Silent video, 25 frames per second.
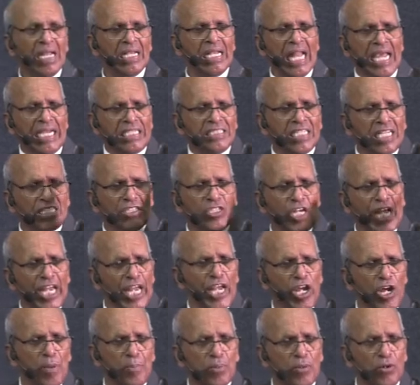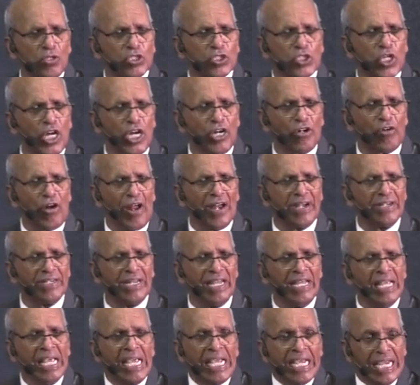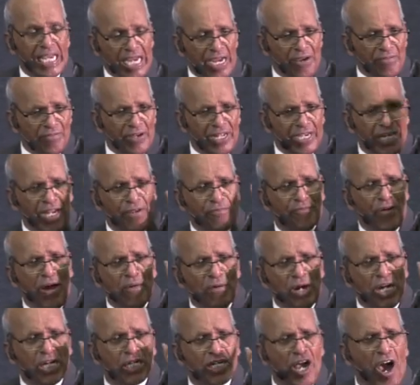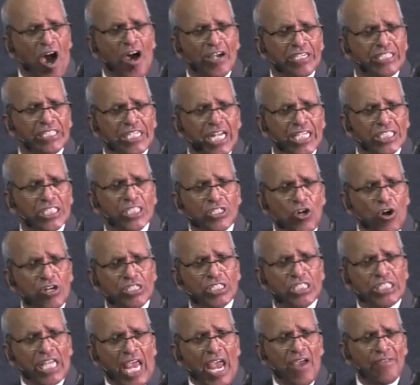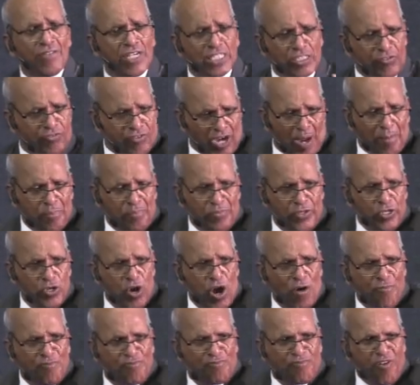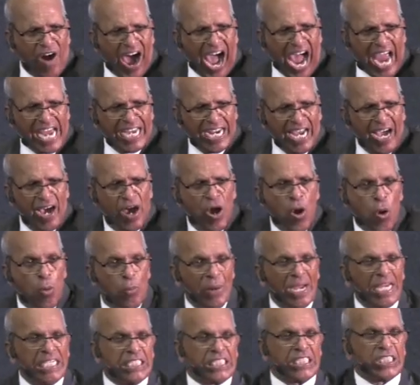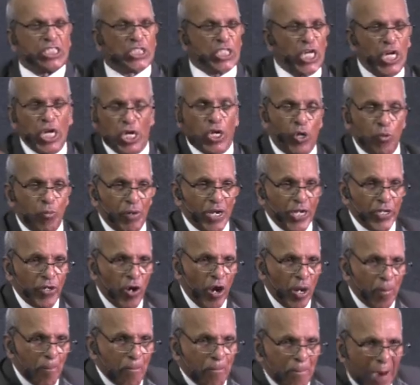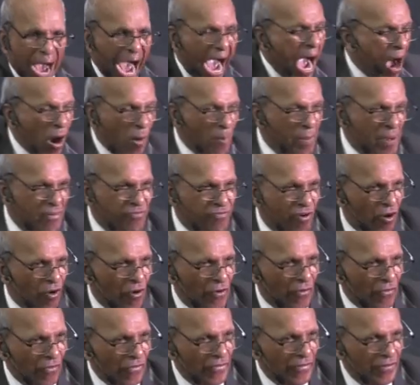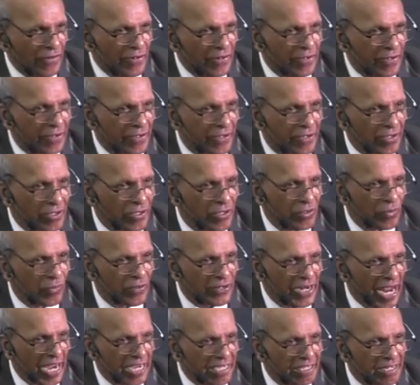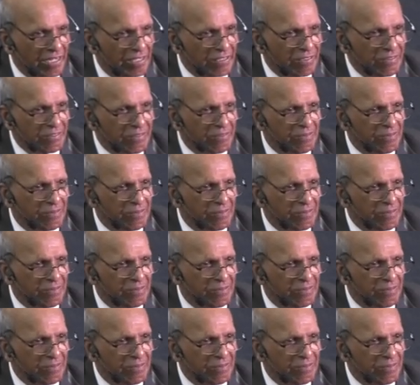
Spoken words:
Like the three Hebrew children, even if our God does not save us from your fire, we still will not bow before your idol.